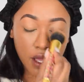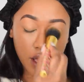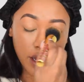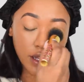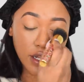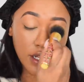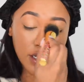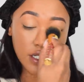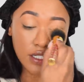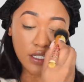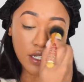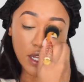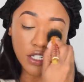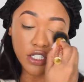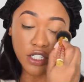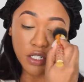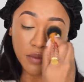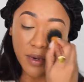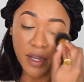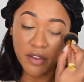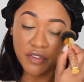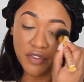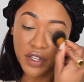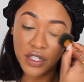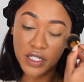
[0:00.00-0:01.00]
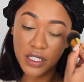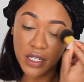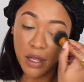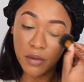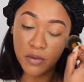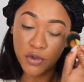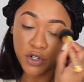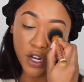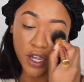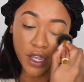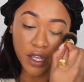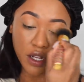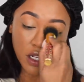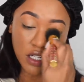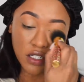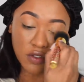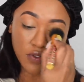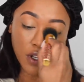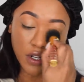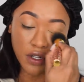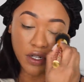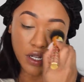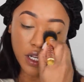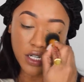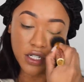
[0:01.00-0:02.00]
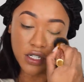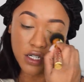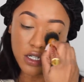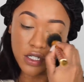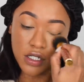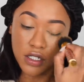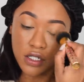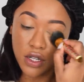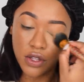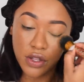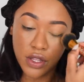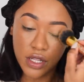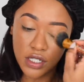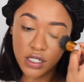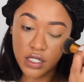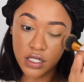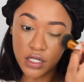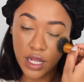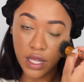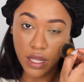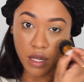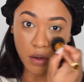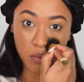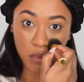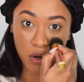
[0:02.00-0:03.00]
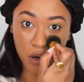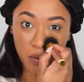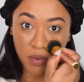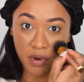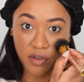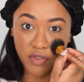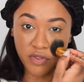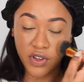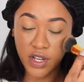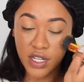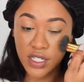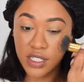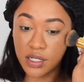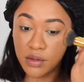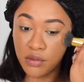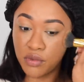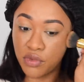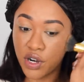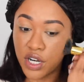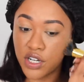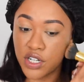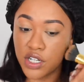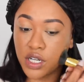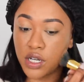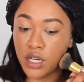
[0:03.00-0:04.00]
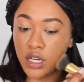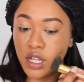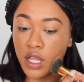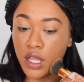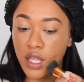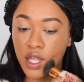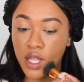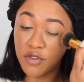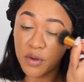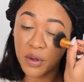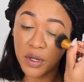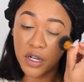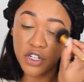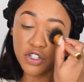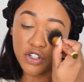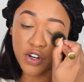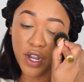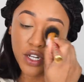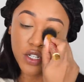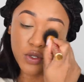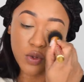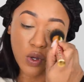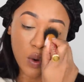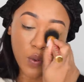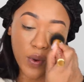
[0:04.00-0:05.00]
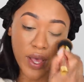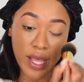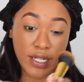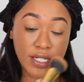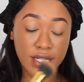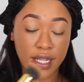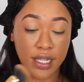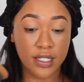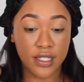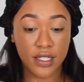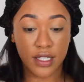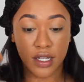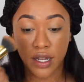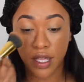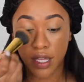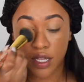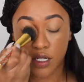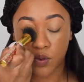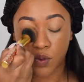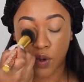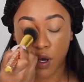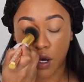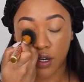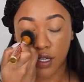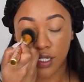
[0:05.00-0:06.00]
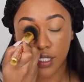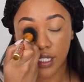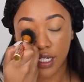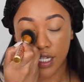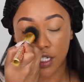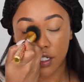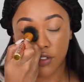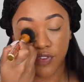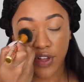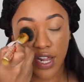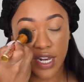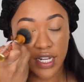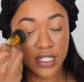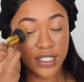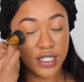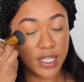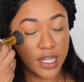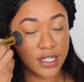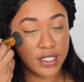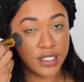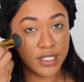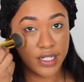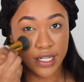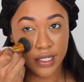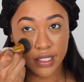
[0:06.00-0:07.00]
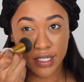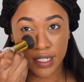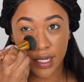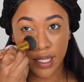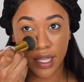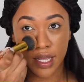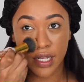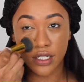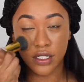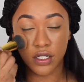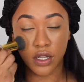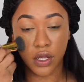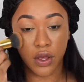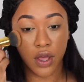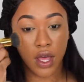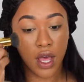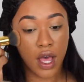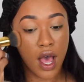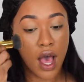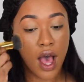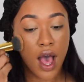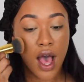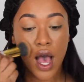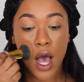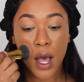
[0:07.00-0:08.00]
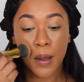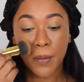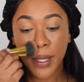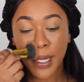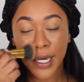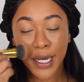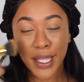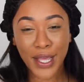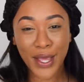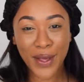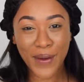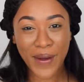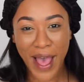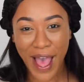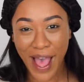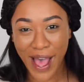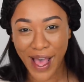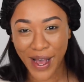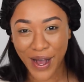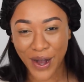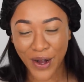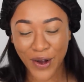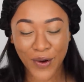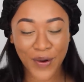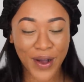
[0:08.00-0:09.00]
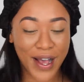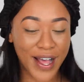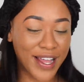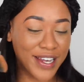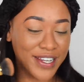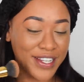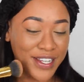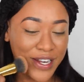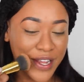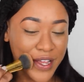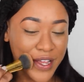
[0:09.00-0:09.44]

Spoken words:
And this is actually my first time trying this foundation, so this is like a proper first impression. I'm going to try do a wear test today as well, because it is Valentine's Day today, so I'm going to go out and, you